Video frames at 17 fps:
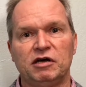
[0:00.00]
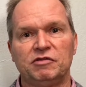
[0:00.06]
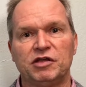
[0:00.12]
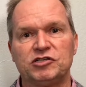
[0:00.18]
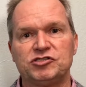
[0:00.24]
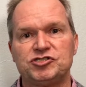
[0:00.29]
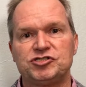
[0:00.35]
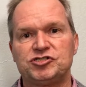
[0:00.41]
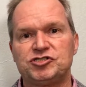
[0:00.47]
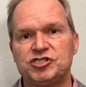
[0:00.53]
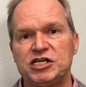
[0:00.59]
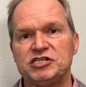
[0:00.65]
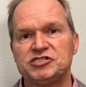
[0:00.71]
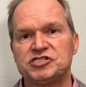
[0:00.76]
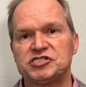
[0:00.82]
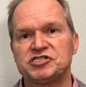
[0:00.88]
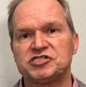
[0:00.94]
the
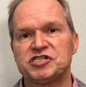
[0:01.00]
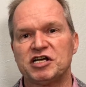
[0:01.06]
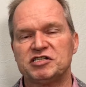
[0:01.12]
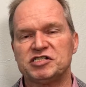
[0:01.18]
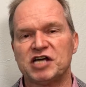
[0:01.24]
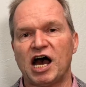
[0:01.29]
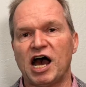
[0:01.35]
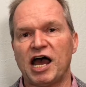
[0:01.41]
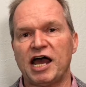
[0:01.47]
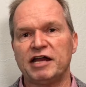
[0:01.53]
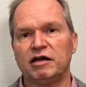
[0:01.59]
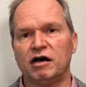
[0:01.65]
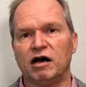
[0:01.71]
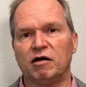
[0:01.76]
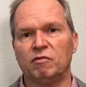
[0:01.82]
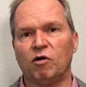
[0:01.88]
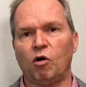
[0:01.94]
Jesus that died
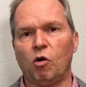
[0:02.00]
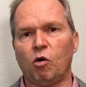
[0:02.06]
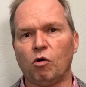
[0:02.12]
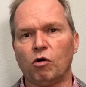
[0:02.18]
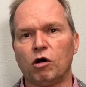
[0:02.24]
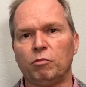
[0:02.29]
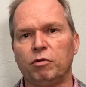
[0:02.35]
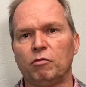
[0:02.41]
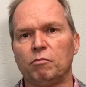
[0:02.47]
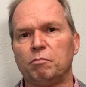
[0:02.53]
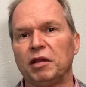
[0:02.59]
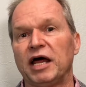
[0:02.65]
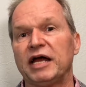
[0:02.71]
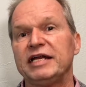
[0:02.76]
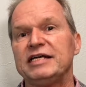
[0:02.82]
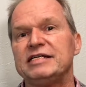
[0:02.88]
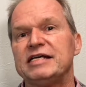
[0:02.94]
a horrible,
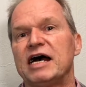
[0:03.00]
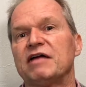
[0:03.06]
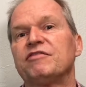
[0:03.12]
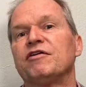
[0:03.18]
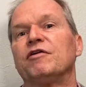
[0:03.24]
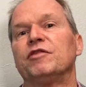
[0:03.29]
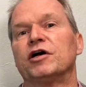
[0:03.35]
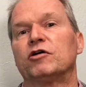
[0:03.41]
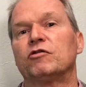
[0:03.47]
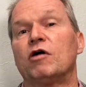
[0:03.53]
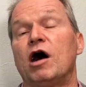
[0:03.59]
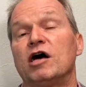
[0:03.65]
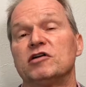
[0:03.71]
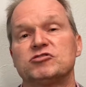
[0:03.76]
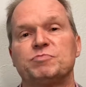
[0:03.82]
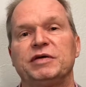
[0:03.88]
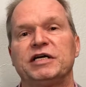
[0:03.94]
bloody death on the
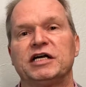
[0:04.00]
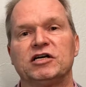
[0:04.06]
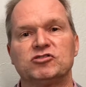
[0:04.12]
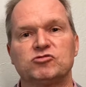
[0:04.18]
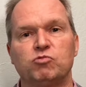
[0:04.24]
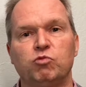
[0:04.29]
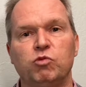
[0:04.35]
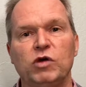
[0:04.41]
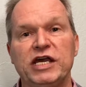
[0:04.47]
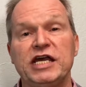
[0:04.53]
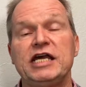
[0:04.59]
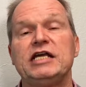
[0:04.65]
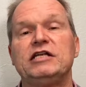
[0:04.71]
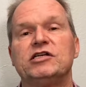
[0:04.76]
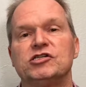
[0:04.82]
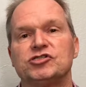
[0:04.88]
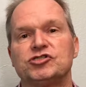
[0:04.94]
cross because
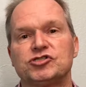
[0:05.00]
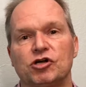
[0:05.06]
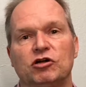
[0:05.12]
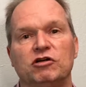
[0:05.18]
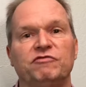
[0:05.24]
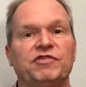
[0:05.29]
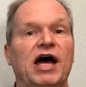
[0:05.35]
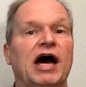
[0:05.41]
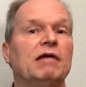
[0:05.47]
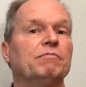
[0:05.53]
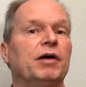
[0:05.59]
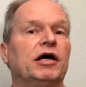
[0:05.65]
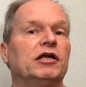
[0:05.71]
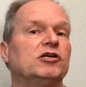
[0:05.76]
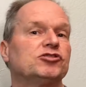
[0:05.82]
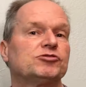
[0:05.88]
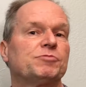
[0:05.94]
we deserve that
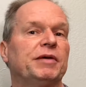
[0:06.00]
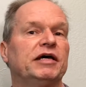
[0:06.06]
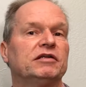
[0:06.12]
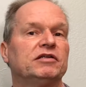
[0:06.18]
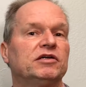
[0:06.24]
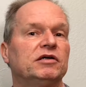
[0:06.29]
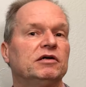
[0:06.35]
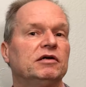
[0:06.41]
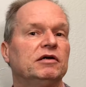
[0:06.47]
punishment.